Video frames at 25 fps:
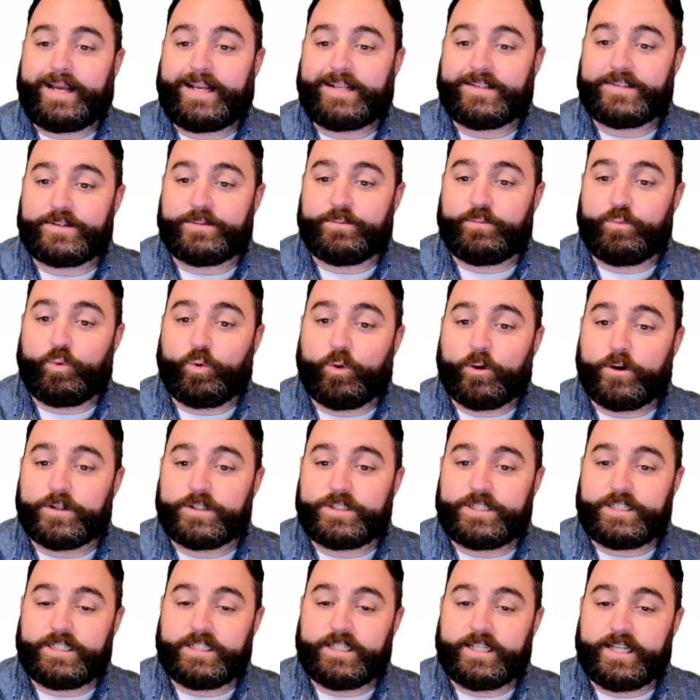and some
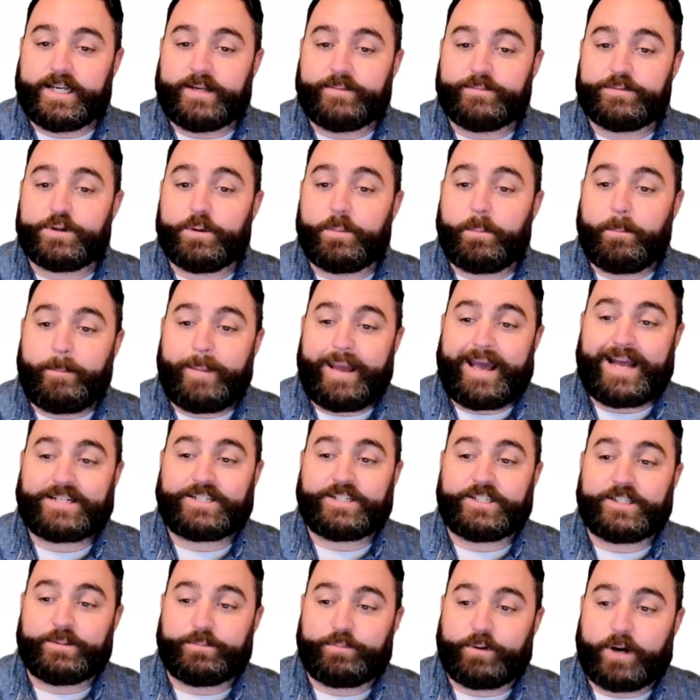warranty claims
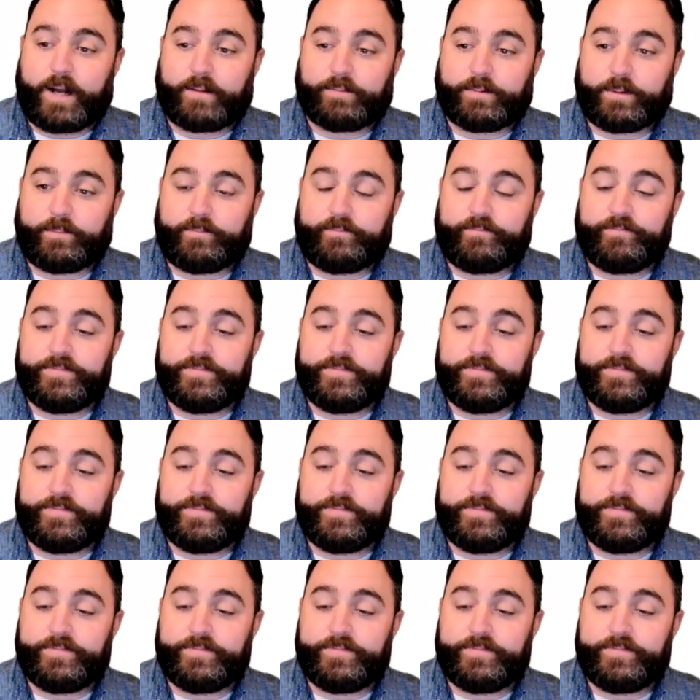matching the problem.